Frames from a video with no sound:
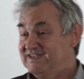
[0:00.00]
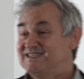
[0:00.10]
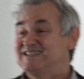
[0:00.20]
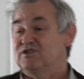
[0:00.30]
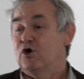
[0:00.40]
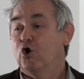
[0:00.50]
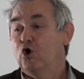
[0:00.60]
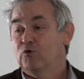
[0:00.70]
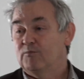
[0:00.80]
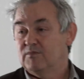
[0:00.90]
This is the
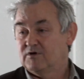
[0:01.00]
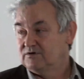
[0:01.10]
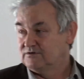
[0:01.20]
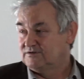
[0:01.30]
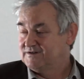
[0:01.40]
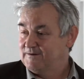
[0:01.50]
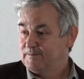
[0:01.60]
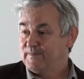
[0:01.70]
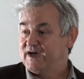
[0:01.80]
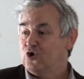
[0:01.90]
home.
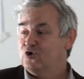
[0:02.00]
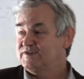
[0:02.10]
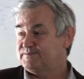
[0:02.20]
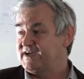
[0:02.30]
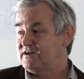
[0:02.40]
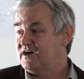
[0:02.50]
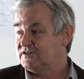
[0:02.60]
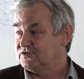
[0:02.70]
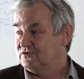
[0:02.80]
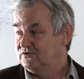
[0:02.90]
My home is my
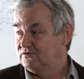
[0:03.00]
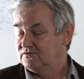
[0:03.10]
castle.